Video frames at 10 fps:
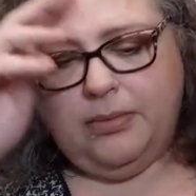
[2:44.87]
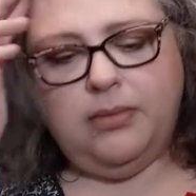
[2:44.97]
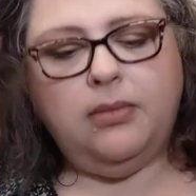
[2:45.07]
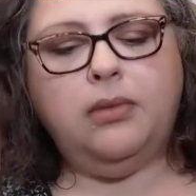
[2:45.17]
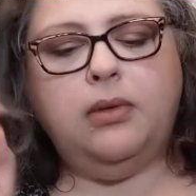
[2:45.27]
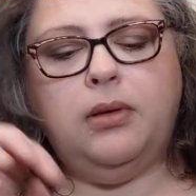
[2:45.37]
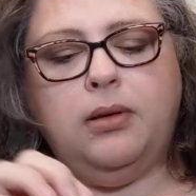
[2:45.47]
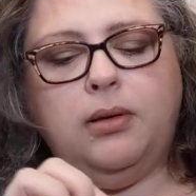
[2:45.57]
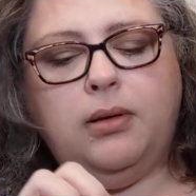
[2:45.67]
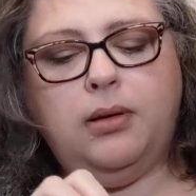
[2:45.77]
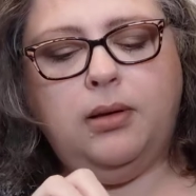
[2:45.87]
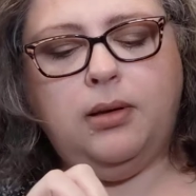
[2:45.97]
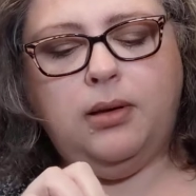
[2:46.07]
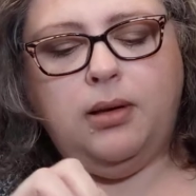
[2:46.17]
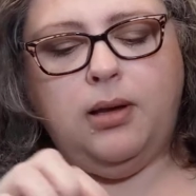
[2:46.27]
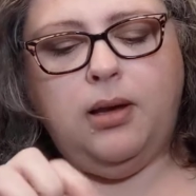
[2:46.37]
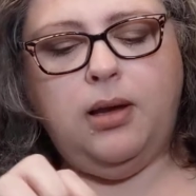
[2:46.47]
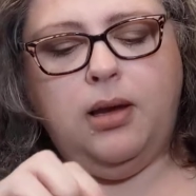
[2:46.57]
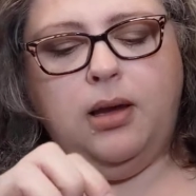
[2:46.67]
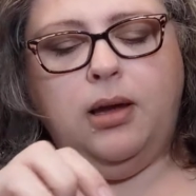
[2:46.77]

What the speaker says: Nothing is said.